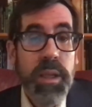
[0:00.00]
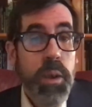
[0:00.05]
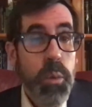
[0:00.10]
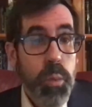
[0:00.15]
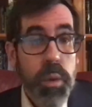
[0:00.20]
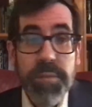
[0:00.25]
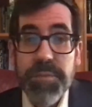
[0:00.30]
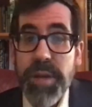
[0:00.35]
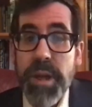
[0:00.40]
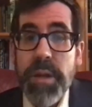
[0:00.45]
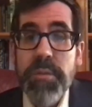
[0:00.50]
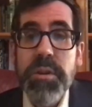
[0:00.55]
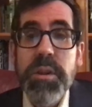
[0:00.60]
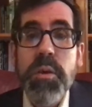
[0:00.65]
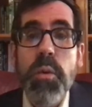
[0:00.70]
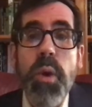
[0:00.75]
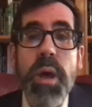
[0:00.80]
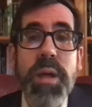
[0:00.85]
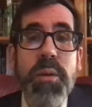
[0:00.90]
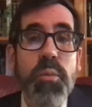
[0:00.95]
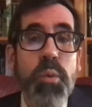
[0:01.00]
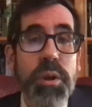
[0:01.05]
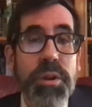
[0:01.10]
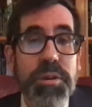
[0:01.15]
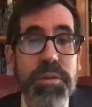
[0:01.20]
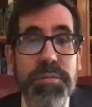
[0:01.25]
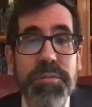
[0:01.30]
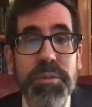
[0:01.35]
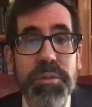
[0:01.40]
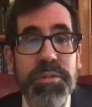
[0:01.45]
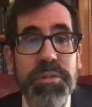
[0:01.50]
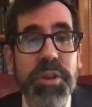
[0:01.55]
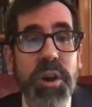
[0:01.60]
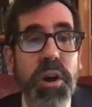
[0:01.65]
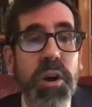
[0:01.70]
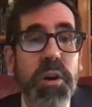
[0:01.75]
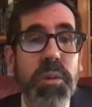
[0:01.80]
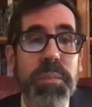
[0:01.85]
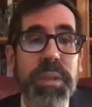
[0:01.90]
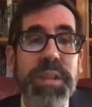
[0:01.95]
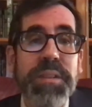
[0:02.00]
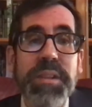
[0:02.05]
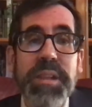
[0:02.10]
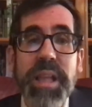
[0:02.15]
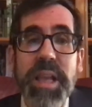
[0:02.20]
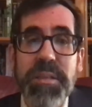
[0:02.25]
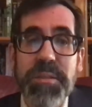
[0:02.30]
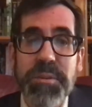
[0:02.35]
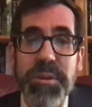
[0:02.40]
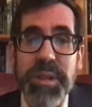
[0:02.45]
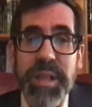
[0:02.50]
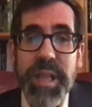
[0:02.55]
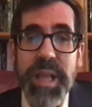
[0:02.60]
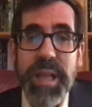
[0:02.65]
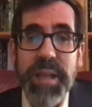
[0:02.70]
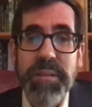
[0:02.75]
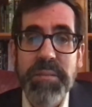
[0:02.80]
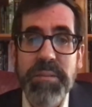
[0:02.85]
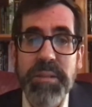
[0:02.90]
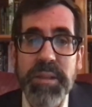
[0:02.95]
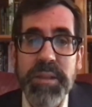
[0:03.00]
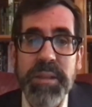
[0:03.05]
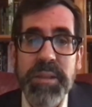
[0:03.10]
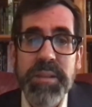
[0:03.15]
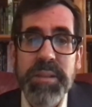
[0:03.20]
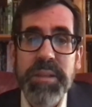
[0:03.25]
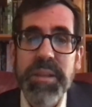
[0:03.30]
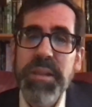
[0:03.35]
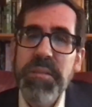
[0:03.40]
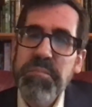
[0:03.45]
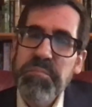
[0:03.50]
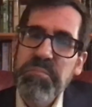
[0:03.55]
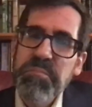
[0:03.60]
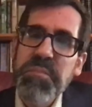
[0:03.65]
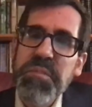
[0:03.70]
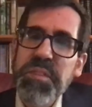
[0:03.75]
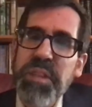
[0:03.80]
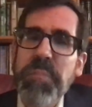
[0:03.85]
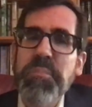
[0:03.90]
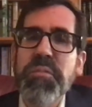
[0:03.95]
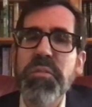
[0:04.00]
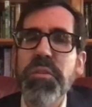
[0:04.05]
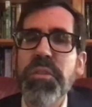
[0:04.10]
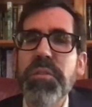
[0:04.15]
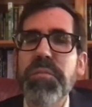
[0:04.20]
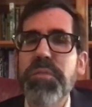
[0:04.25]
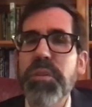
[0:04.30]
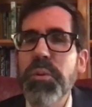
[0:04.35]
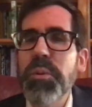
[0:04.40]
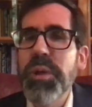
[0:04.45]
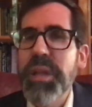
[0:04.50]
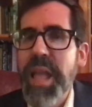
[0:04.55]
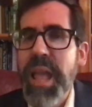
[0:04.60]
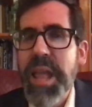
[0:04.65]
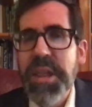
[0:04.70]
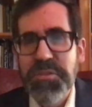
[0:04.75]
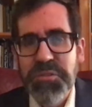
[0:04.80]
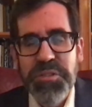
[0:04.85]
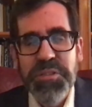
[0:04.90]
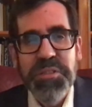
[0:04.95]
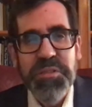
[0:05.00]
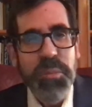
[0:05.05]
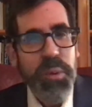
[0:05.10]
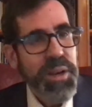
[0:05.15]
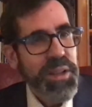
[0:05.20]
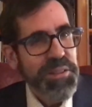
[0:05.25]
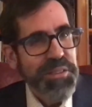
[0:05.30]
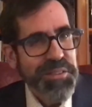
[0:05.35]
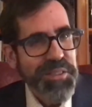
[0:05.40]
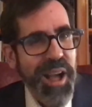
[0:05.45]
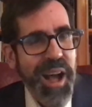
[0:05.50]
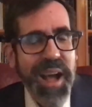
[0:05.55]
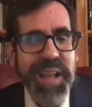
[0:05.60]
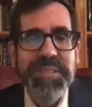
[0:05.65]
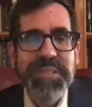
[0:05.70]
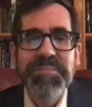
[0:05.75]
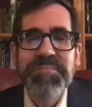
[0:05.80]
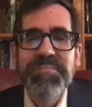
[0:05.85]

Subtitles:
We found it quite wonderful to all be together again, except for the few occasions when it's not.